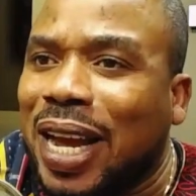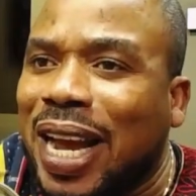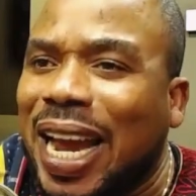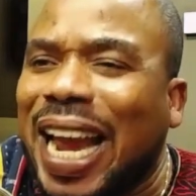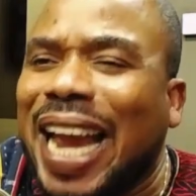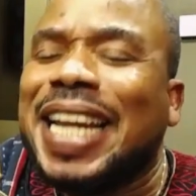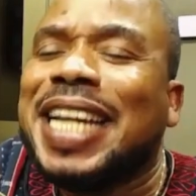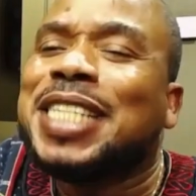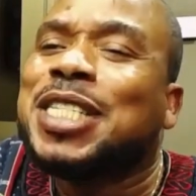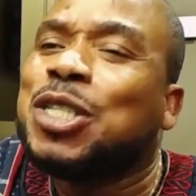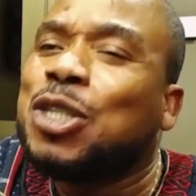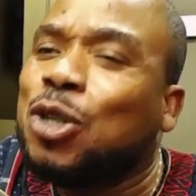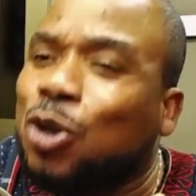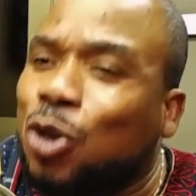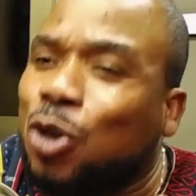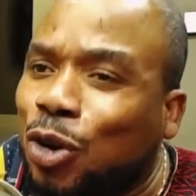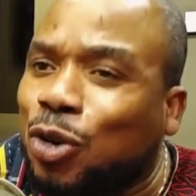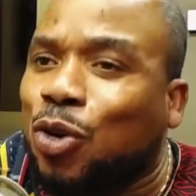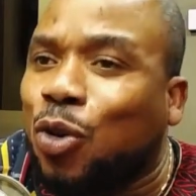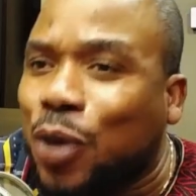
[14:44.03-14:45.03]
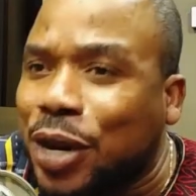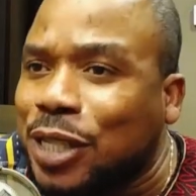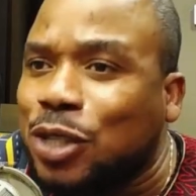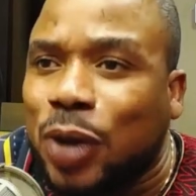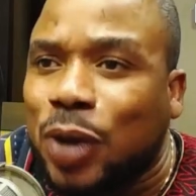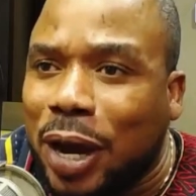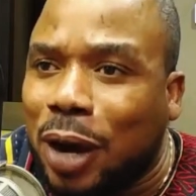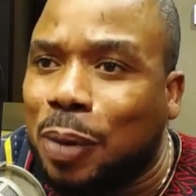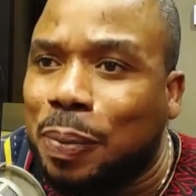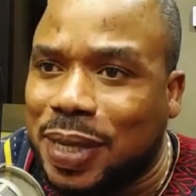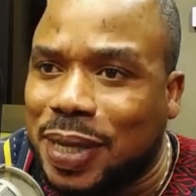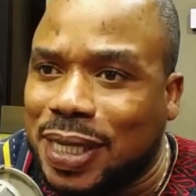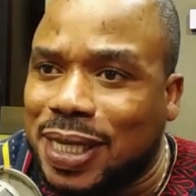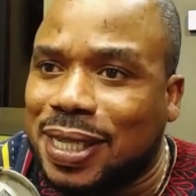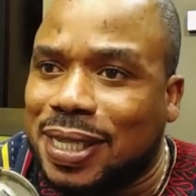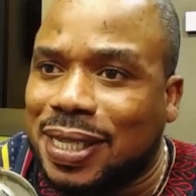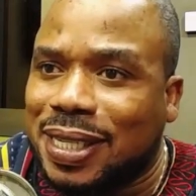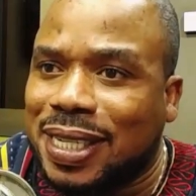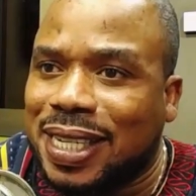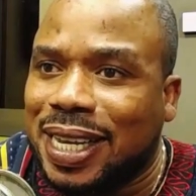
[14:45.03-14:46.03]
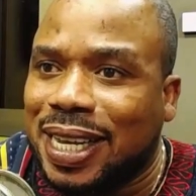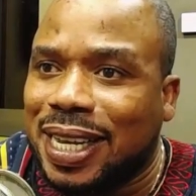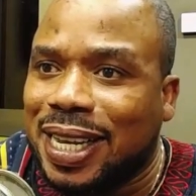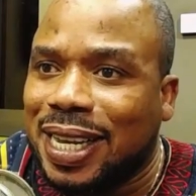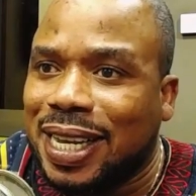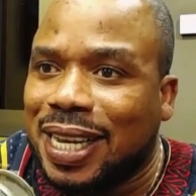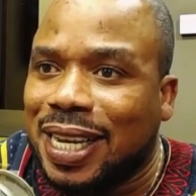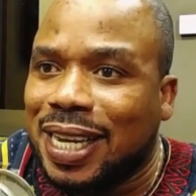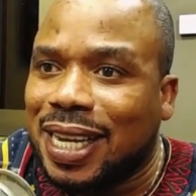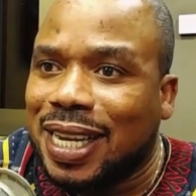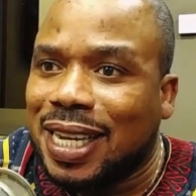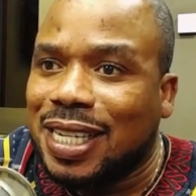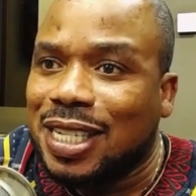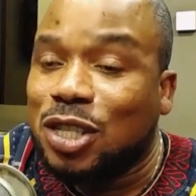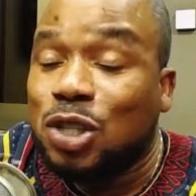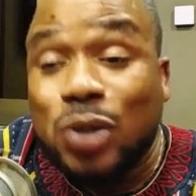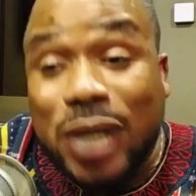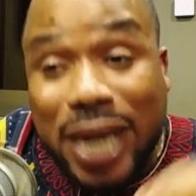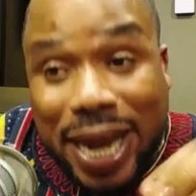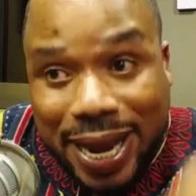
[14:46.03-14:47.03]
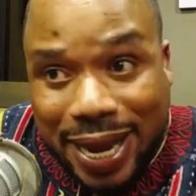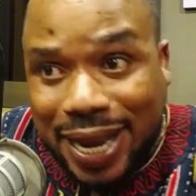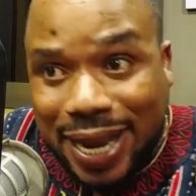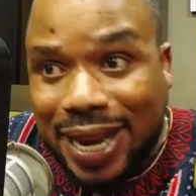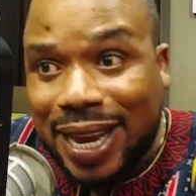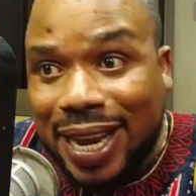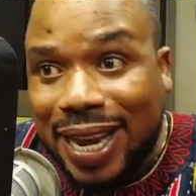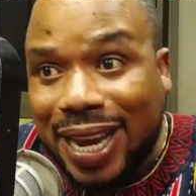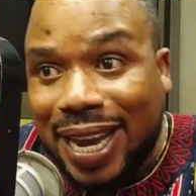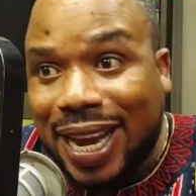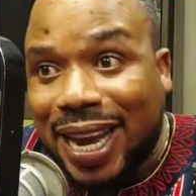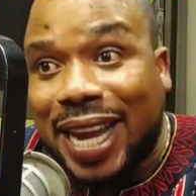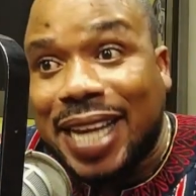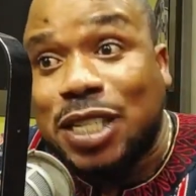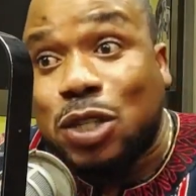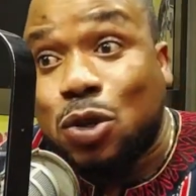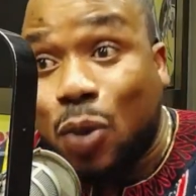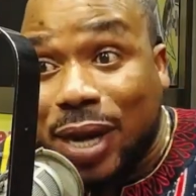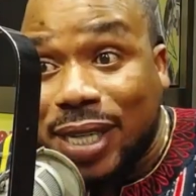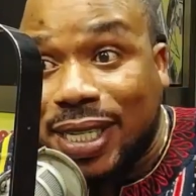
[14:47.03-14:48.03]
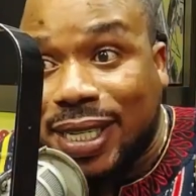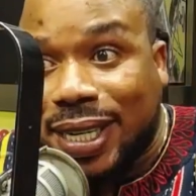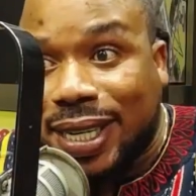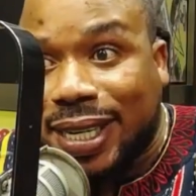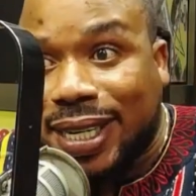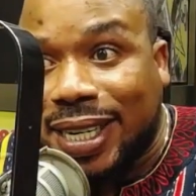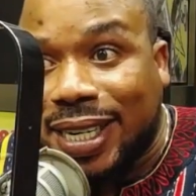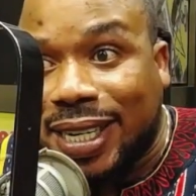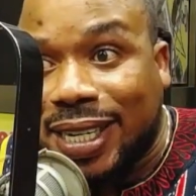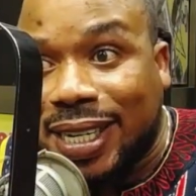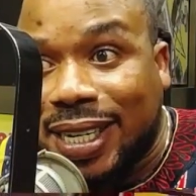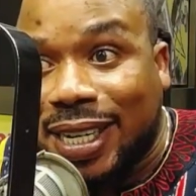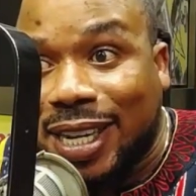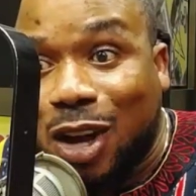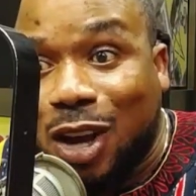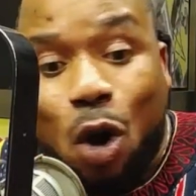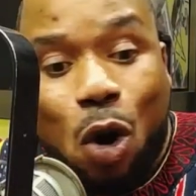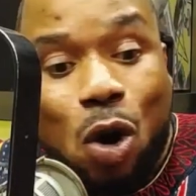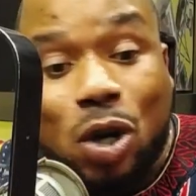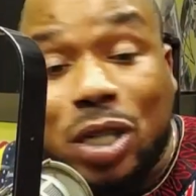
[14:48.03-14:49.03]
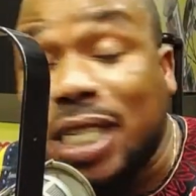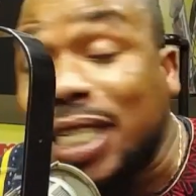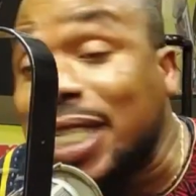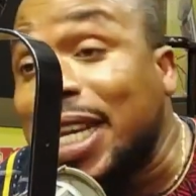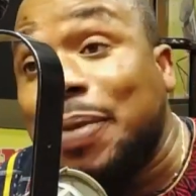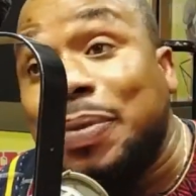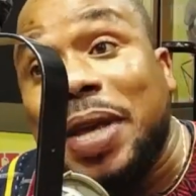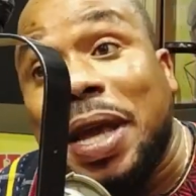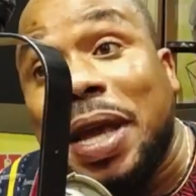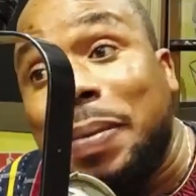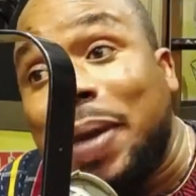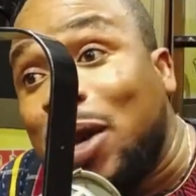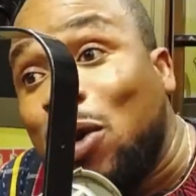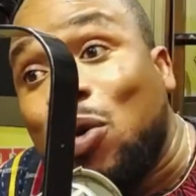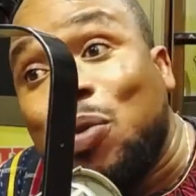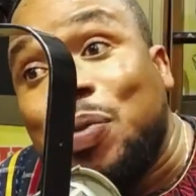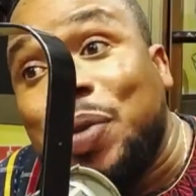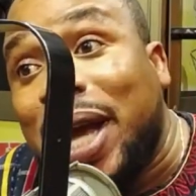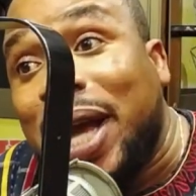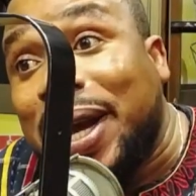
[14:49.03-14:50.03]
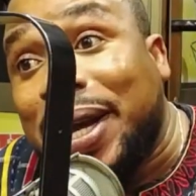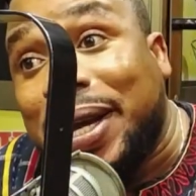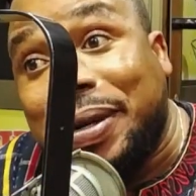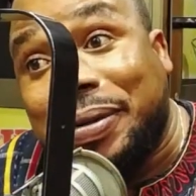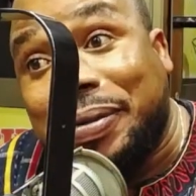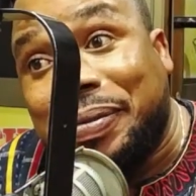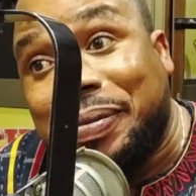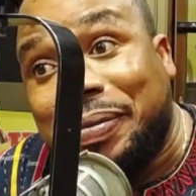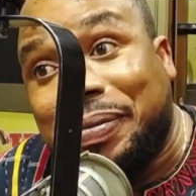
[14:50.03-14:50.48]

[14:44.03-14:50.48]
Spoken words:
is not going to help us. Today is Quashie. Ochinebi Ebeye will be uncle.